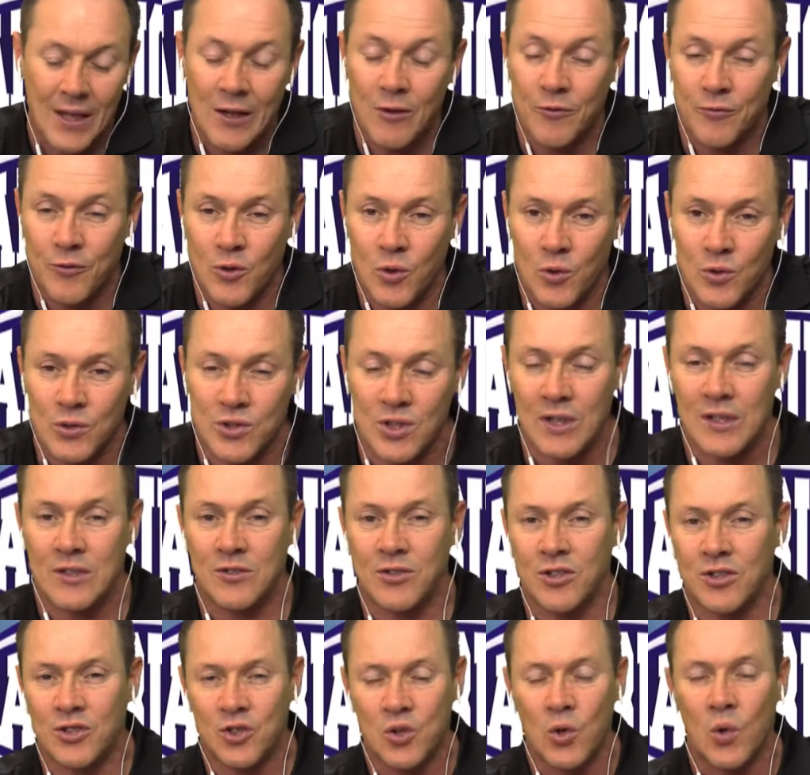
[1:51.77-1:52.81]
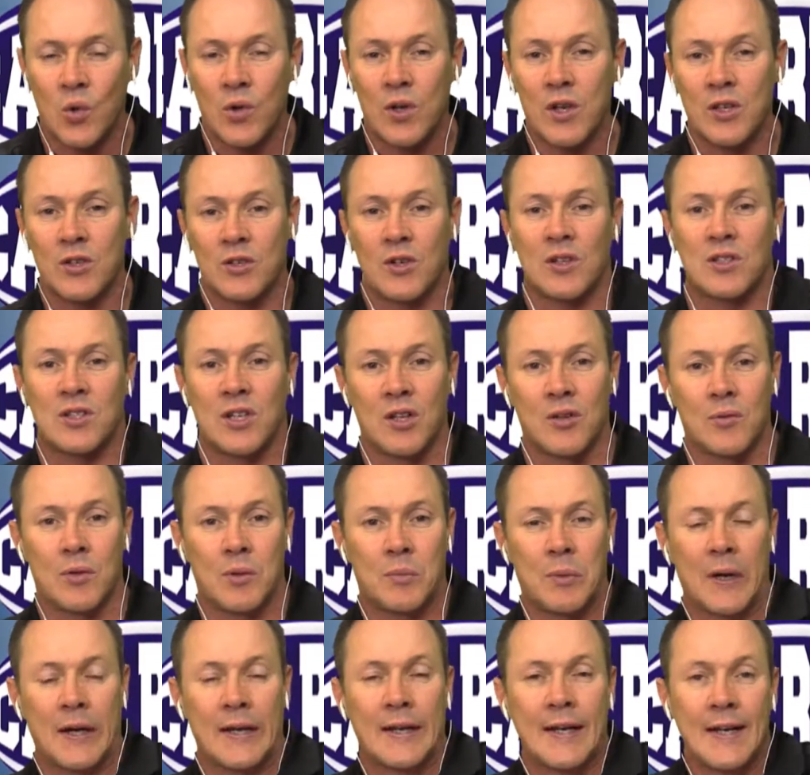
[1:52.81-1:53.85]
Of course, just talking to us a little
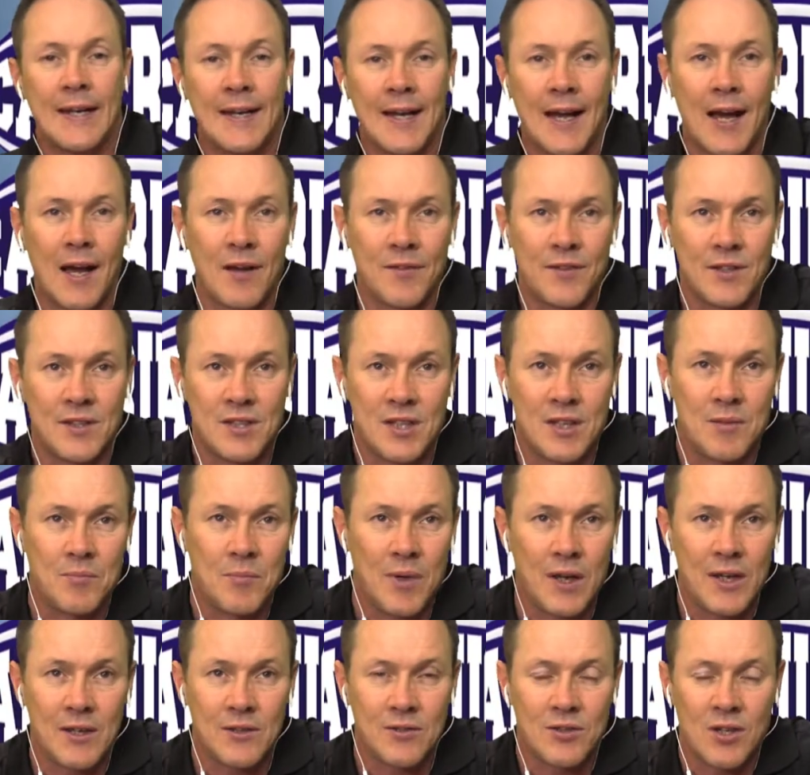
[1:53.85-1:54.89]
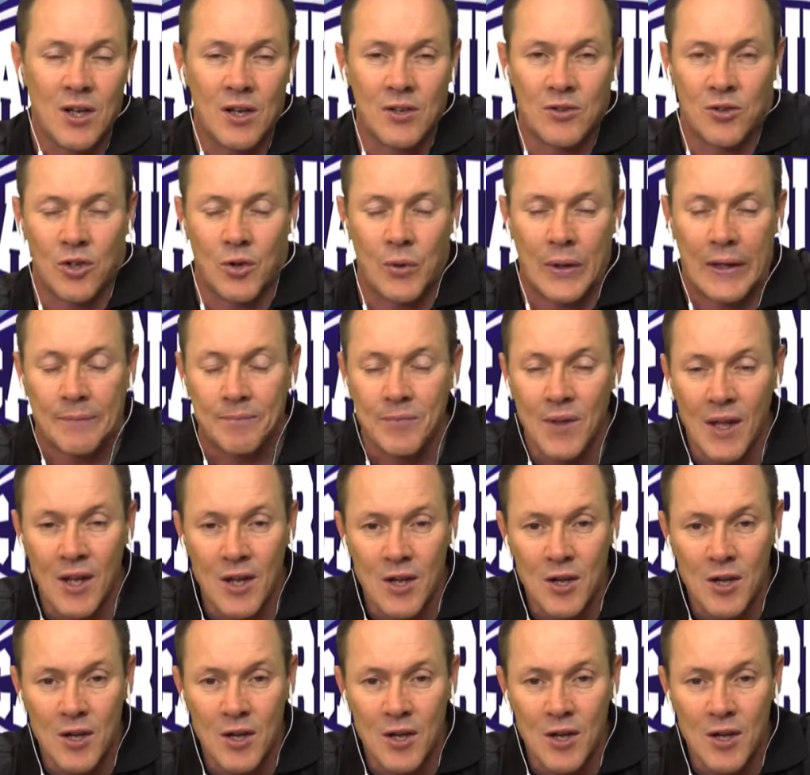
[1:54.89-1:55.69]
bit about how the team is doing.